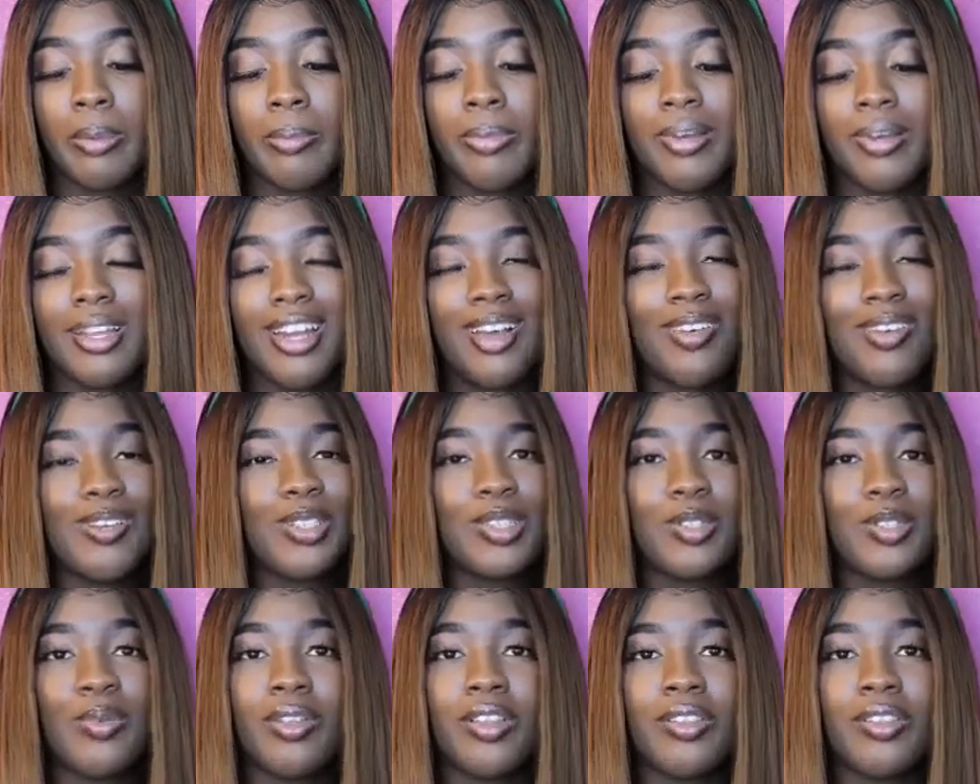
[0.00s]
But I
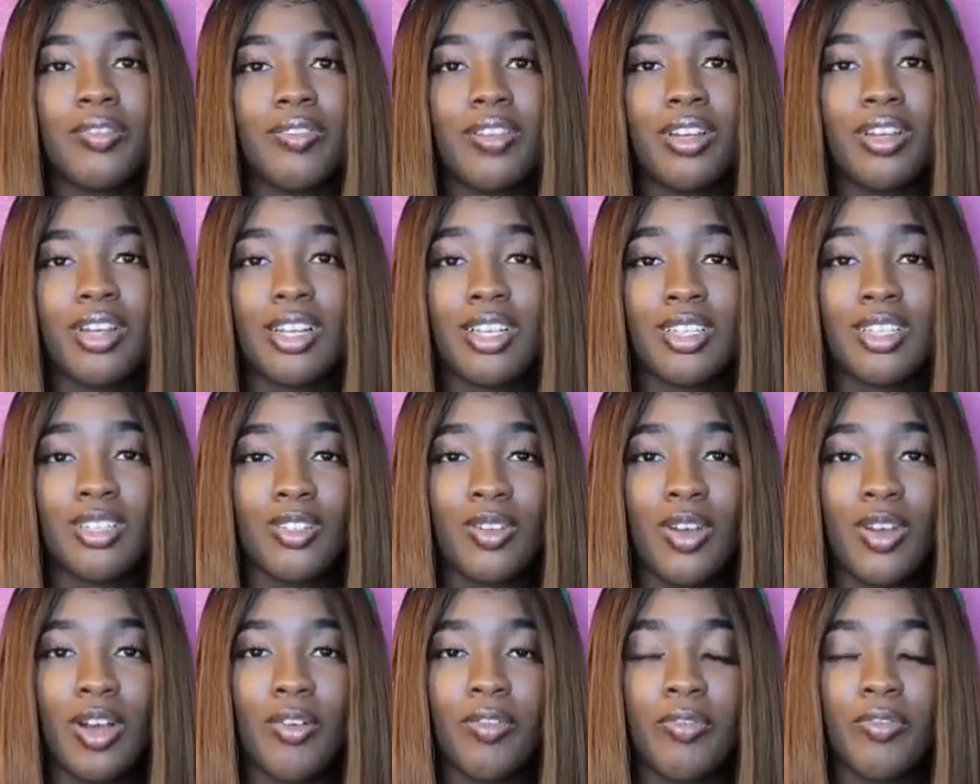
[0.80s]
wasn't really feeling that,
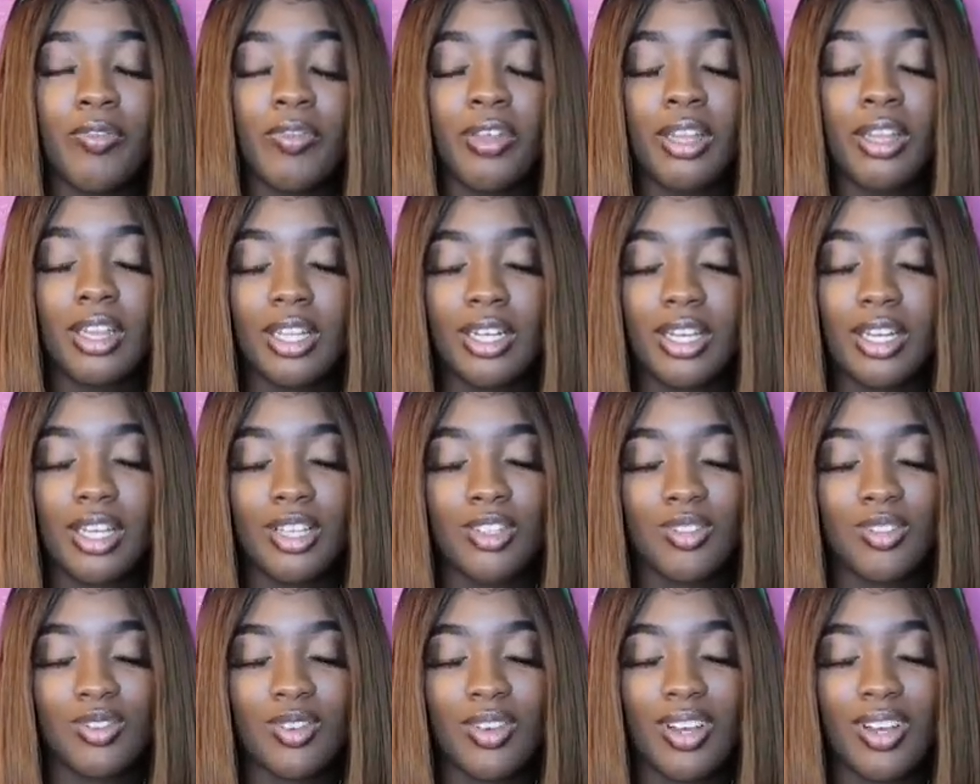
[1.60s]

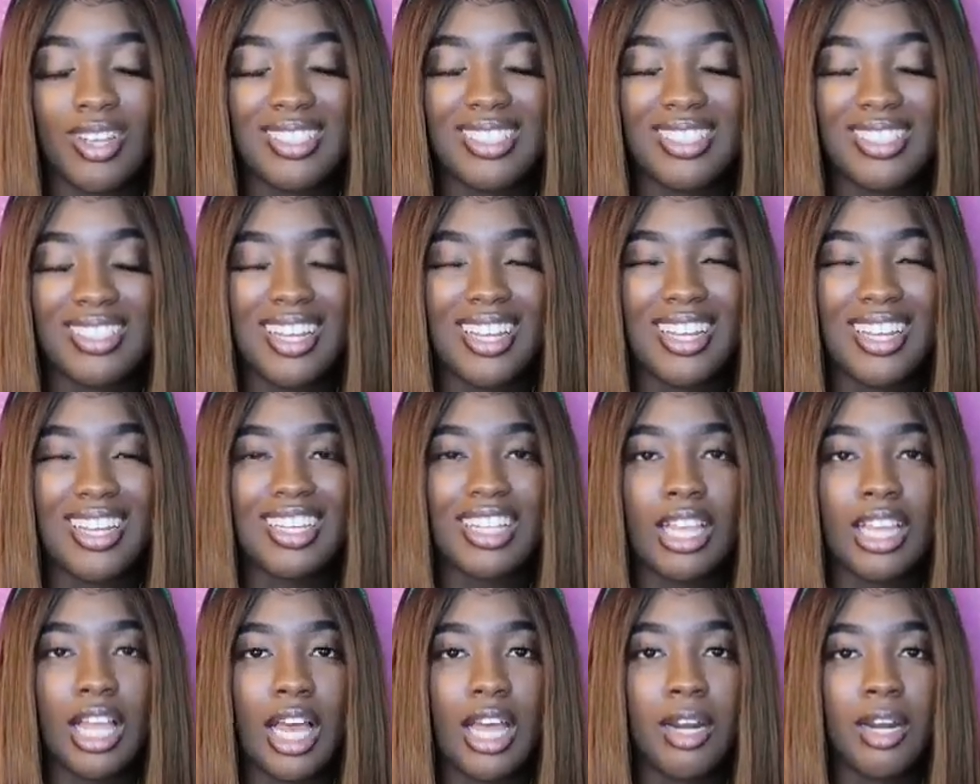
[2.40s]
so I just kind
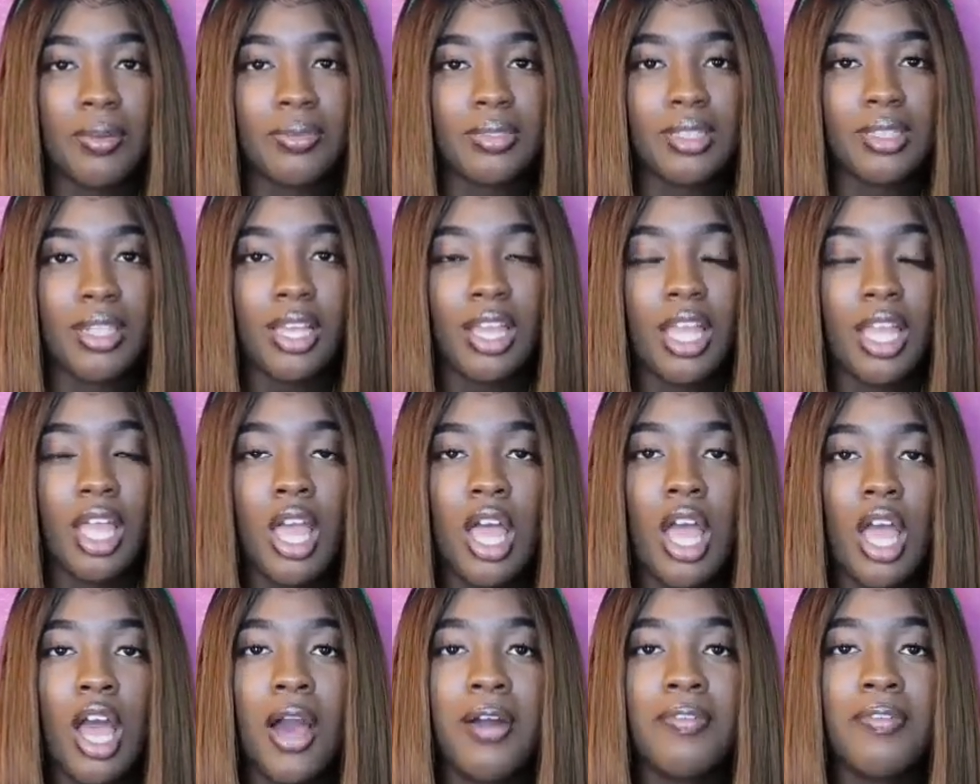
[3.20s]
of lied. I was like,
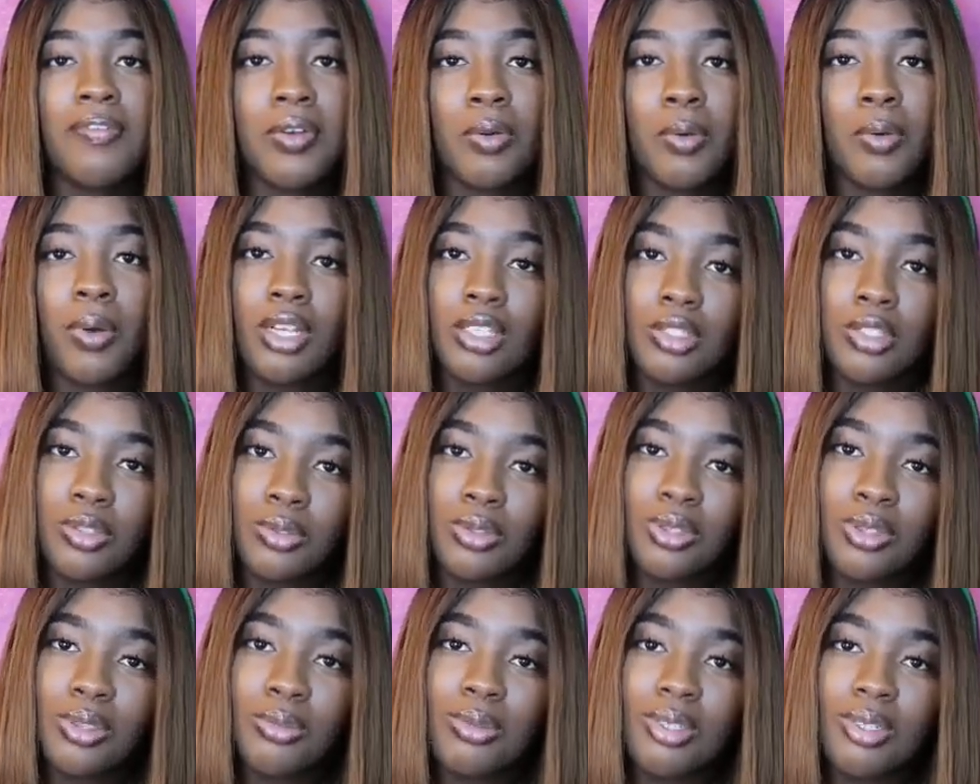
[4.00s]
I'm finna watch
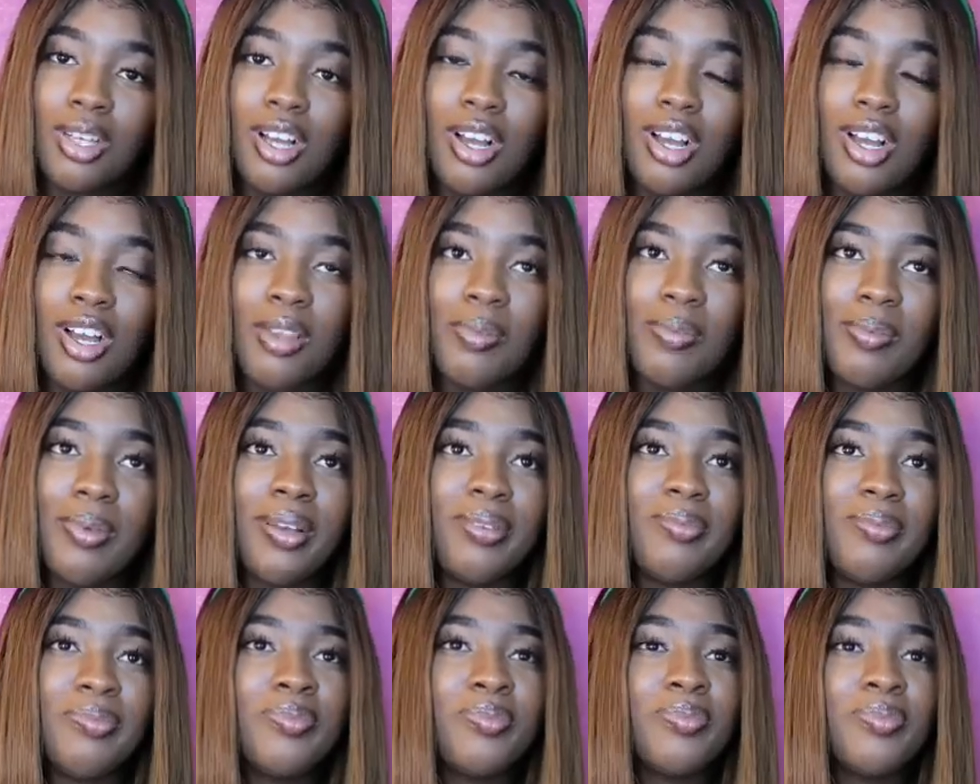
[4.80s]
YouTube, so I'll call you
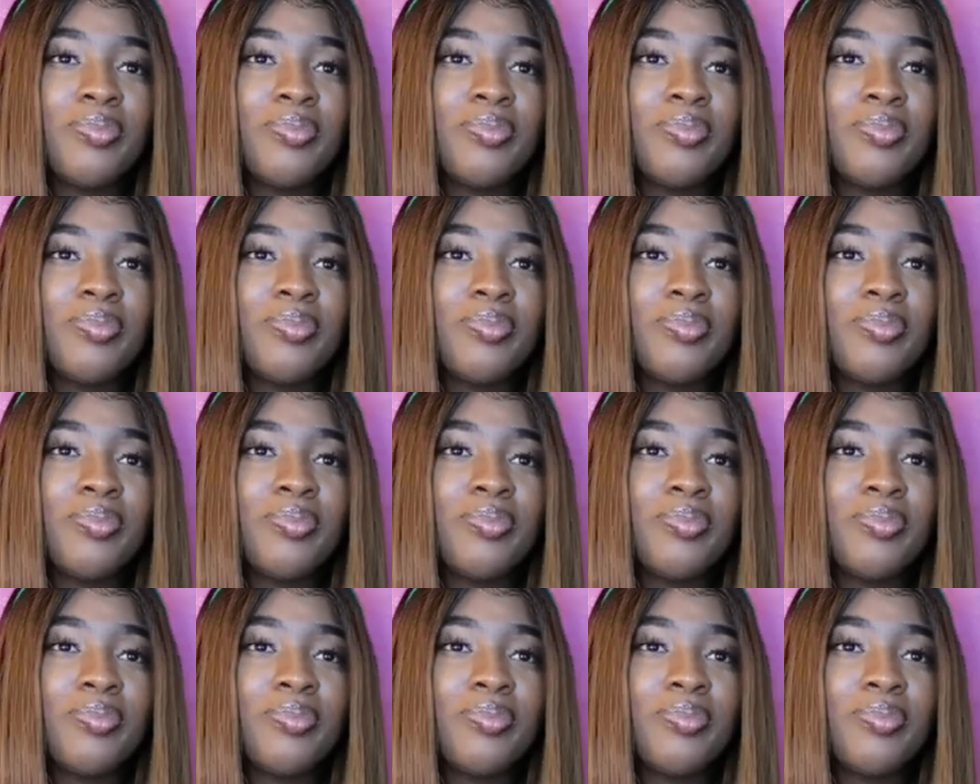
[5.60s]
back.